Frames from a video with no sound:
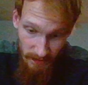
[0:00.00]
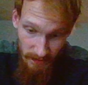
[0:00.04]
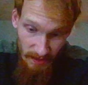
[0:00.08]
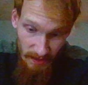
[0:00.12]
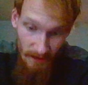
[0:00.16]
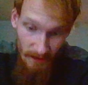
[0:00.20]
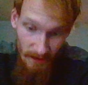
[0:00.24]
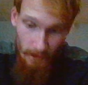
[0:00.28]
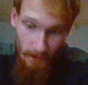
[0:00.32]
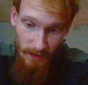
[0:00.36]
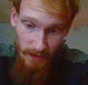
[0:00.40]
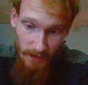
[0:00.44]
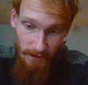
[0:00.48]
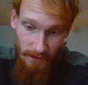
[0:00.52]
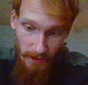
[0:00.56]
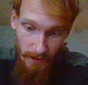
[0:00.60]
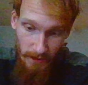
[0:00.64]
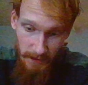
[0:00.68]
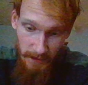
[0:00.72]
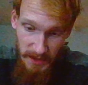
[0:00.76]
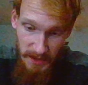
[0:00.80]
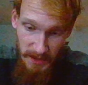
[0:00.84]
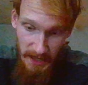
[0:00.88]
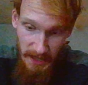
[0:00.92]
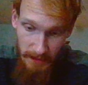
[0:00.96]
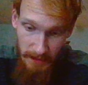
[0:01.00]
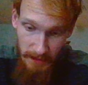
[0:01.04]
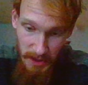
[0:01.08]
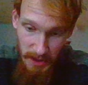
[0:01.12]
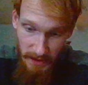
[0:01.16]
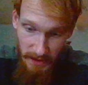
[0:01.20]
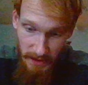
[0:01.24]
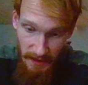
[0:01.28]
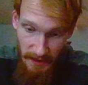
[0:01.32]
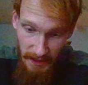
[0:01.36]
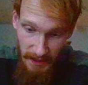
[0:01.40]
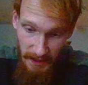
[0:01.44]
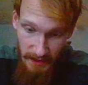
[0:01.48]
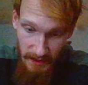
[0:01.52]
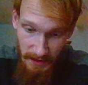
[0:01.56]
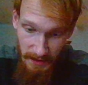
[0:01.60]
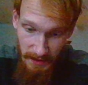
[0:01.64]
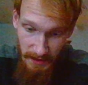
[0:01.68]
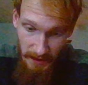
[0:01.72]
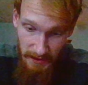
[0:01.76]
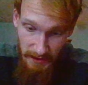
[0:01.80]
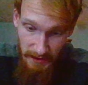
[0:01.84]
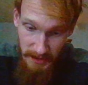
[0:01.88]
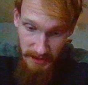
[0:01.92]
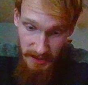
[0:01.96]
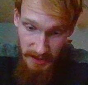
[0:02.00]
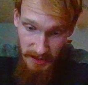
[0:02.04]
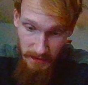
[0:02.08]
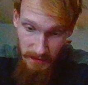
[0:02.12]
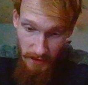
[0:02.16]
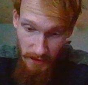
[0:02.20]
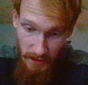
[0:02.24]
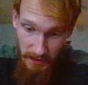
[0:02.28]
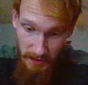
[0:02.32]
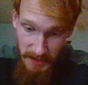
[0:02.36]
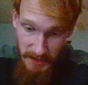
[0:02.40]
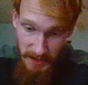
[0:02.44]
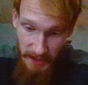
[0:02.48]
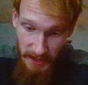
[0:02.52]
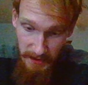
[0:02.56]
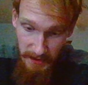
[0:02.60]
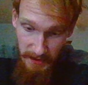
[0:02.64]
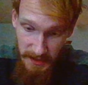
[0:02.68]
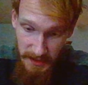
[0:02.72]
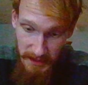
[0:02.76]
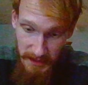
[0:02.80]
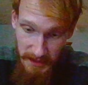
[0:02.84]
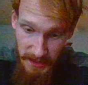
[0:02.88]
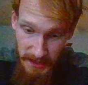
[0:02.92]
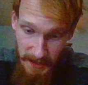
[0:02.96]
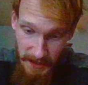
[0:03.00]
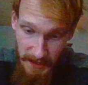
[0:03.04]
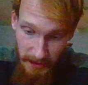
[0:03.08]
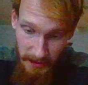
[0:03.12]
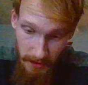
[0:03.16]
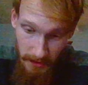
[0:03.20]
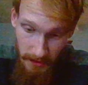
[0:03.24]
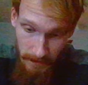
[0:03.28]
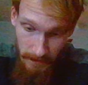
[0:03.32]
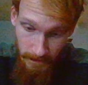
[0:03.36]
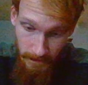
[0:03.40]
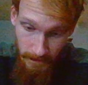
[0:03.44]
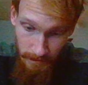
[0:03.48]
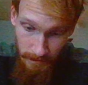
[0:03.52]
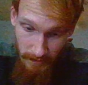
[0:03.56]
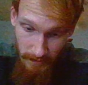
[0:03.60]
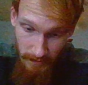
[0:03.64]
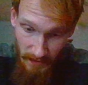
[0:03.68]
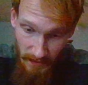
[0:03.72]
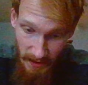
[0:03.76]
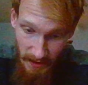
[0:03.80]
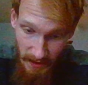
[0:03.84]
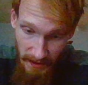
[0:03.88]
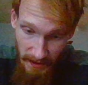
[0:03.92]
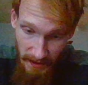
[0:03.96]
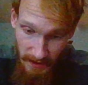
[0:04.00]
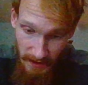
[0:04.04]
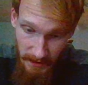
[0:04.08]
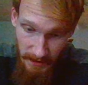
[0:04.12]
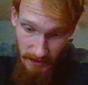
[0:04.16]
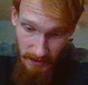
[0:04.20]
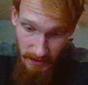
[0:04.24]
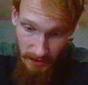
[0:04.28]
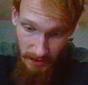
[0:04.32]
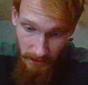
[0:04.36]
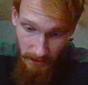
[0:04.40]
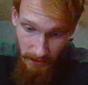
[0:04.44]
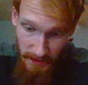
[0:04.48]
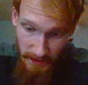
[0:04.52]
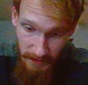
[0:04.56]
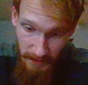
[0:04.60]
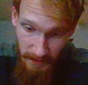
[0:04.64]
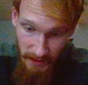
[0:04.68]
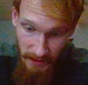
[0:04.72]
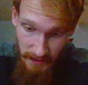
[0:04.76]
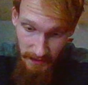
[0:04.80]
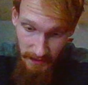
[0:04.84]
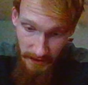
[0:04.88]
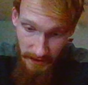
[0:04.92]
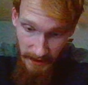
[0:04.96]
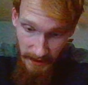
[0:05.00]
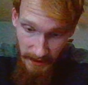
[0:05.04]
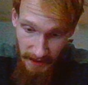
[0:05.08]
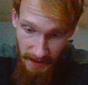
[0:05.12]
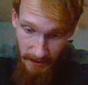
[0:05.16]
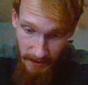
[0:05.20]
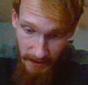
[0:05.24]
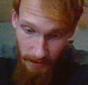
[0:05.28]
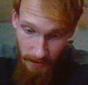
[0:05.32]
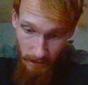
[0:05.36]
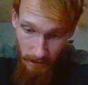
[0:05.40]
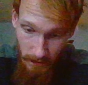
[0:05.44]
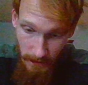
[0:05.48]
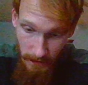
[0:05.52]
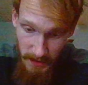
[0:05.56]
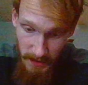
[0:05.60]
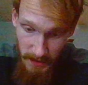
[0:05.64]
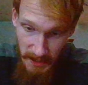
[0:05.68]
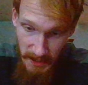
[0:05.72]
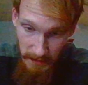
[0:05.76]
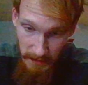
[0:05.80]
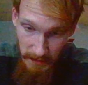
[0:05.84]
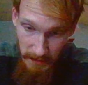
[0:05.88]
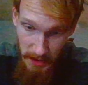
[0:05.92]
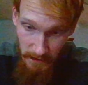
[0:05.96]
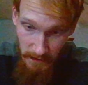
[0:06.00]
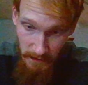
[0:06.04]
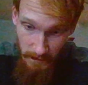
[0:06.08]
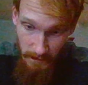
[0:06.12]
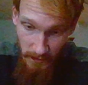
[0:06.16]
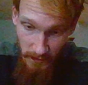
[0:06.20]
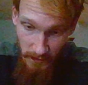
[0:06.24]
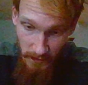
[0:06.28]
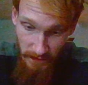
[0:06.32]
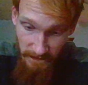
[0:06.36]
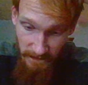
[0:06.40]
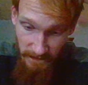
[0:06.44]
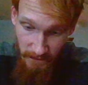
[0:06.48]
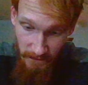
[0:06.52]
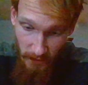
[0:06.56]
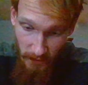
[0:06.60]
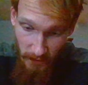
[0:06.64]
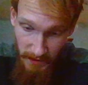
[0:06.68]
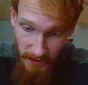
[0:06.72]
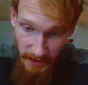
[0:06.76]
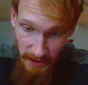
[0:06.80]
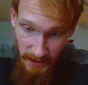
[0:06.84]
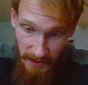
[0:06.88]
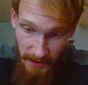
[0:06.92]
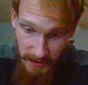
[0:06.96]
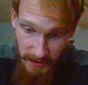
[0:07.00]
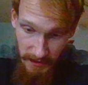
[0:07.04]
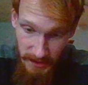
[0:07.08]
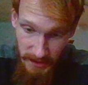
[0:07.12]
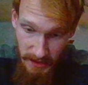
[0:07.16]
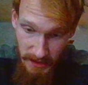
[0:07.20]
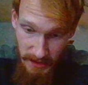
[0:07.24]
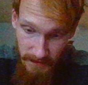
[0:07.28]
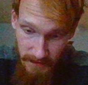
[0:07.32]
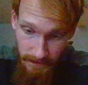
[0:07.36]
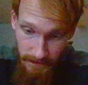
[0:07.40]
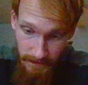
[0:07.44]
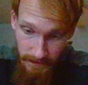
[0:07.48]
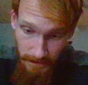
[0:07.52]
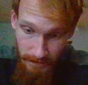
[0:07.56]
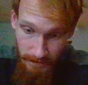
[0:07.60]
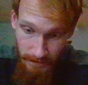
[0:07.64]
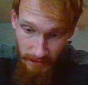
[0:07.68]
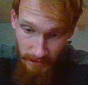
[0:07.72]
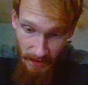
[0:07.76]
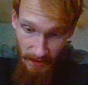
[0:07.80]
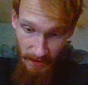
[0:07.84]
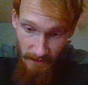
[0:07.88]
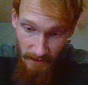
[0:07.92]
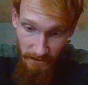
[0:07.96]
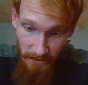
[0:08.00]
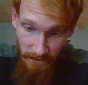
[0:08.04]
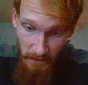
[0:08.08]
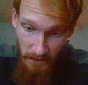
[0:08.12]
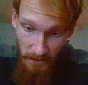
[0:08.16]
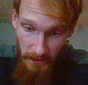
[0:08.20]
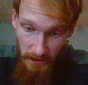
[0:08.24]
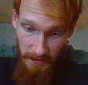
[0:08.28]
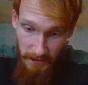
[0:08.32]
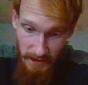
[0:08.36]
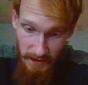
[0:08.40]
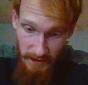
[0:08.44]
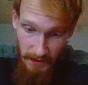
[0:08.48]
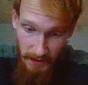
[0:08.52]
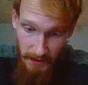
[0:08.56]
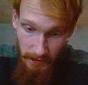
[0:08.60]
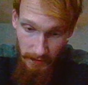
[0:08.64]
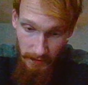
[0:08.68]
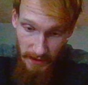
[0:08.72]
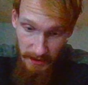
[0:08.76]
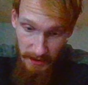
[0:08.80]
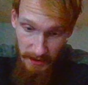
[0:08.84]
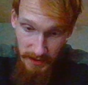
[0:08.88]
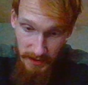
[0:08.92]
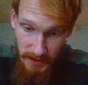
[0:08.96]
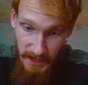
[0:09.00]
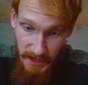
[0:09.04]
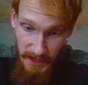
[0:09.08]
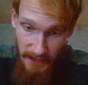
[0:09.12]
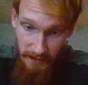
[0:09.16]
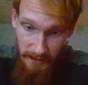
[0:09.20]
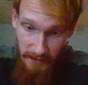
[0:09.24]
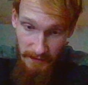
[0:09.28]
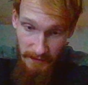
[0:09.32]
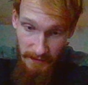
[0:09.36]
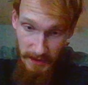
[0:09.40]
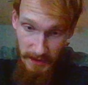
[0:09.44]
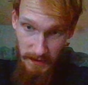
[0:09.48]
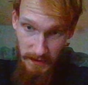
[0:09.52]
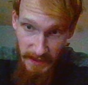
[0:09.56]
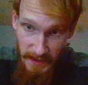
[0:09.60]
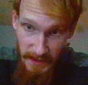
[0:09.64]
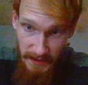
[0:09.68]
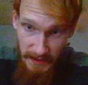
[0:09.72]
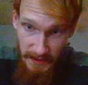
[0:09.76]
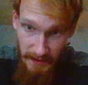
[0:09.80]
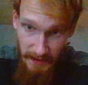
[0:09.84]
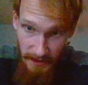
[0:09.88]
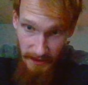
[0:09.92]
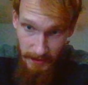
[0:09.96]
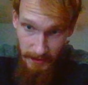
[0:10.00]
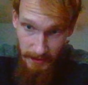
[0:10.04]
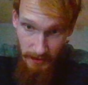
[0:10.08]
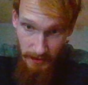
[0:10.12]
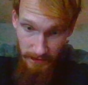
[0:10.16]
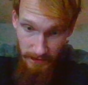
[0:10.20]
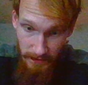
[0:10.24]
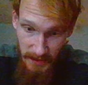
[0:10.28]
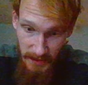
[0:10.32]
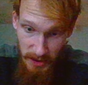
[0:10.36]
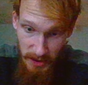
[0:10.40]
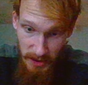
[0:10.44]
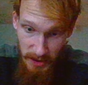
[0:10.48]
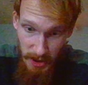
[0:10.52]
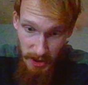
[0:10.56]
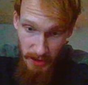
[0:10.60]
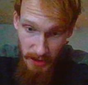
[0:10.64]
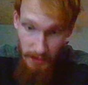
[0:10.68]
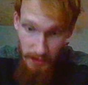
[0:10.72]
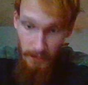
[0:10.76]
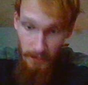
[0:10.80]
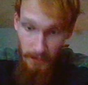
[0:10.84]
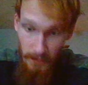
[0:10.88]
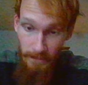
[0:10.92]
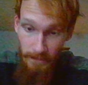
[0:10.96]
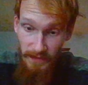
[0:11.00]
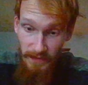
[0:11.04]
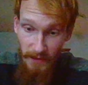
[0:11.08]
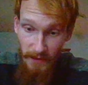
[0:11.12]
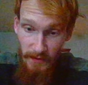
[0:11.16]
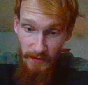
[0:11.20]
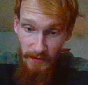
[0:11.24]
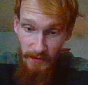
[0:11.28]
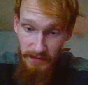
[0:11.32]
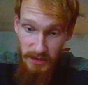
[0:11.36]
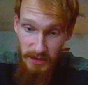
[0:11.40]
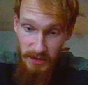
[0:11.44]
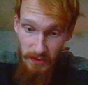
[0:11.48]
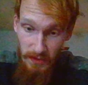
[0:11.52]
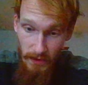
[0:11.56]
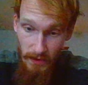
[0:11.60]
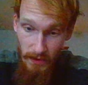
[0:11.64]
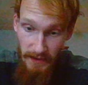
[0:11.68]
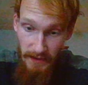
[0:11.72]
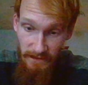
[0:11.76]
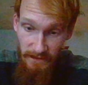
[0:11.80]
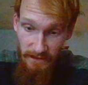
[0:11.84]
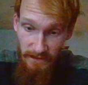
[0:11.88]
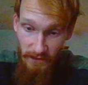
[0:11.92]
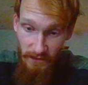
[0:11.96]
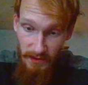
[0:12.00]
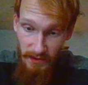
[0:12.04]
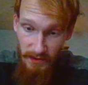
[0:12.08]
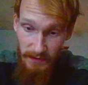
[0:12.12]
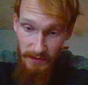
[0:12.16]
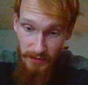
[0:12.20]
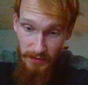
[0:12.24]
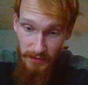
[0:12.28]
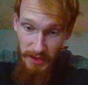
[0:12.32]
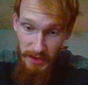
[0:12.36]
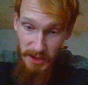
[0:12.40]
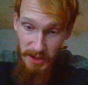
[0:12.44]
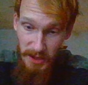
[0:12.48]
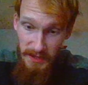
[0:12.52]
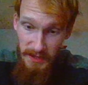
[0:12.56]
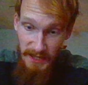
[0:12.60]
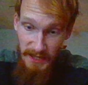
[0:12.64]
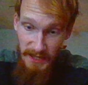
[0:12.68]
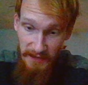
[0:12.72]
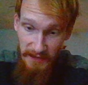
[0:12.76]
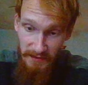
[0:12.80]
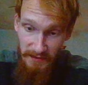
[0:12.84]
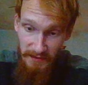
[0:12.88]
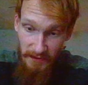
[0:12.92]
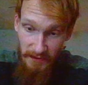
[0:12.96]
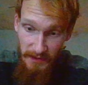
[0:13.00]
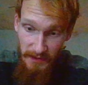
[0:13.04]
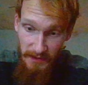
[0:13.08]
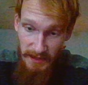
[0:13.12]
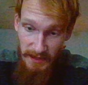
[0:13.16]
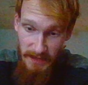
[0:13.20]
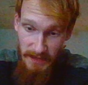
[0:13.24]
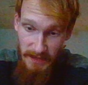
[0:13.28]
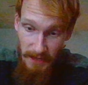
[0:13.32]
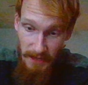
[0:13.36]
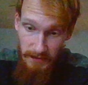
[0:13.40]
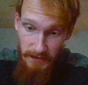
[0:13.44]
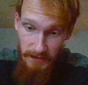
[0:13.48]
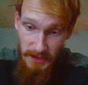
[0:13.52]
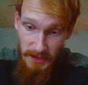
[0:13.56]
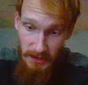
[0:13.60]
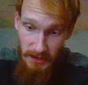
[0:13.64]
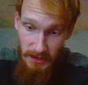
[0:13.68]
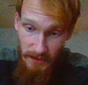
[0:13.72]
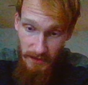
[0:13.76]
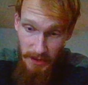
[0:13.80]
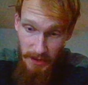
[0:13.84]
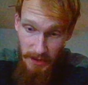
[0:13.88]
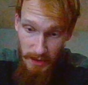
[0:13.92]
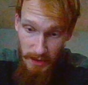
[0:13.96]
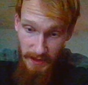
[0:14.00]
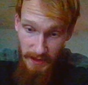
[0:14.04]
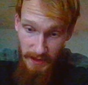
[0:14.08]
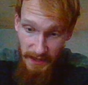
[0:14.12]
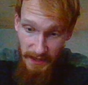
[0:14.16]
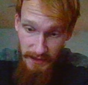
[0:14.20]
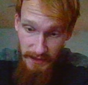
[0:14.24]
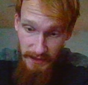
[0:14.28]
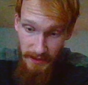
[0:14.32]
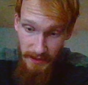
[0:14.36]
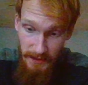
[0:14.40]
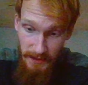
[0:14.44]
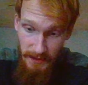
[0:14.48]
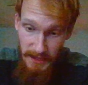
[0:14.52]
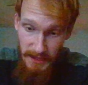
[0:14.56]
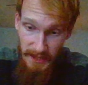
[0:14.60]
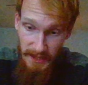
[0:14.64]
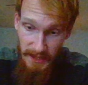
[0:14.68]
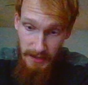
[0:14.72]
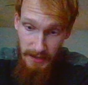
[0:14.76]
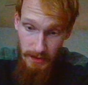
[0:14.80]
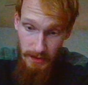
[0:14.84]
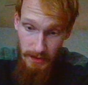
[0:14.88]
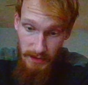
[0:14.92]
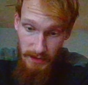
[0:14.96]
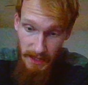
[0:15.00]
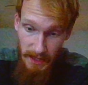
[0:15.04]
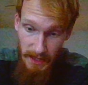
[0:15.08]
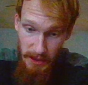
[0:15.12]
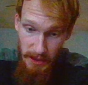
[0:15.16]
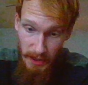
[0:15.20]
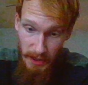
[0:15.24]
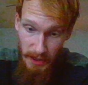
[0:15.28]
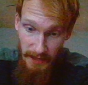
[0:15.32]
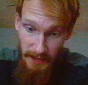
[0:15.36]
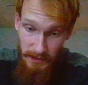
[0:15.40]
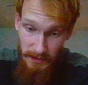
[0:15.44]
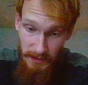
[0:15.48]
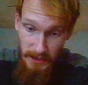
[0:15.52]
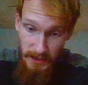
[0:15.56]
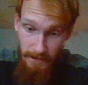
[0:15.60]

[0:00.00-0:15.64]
with 1 reception, 8 yards, as well as Carson Steele. And Kareem Hunt had 1 reception for 4 yards. For the Raiders side of things, we had Gardner Minshew with 24 completions out of 30 attempts, 209 yards, and 2 touchdowns.